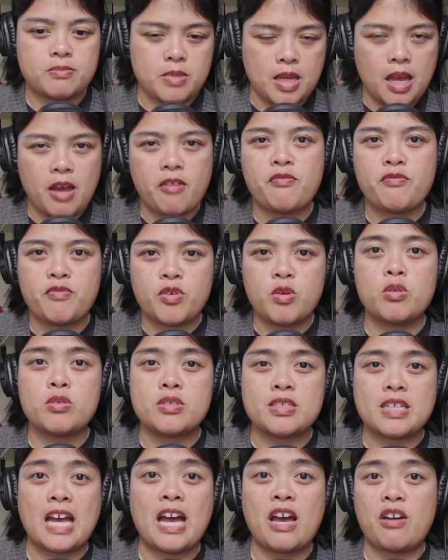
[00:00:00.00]
have
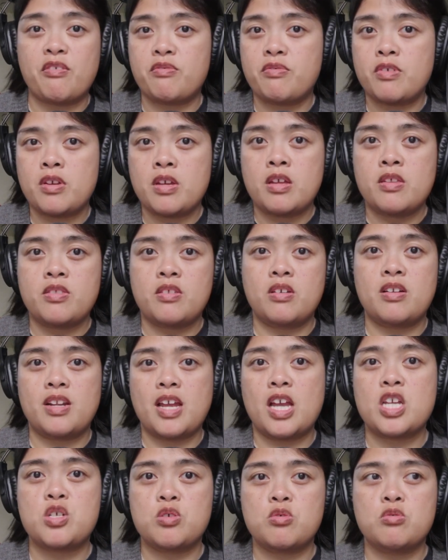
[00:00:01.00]
foods that have their
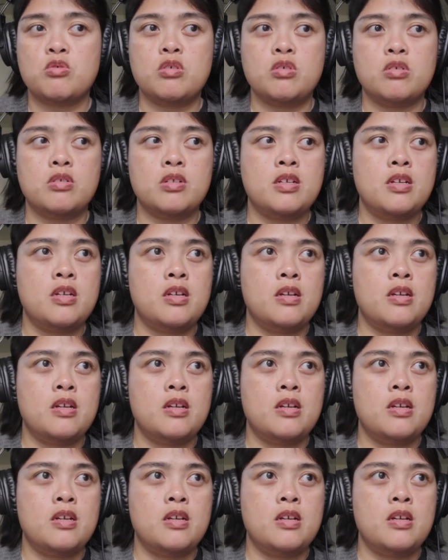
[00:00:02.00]
natural,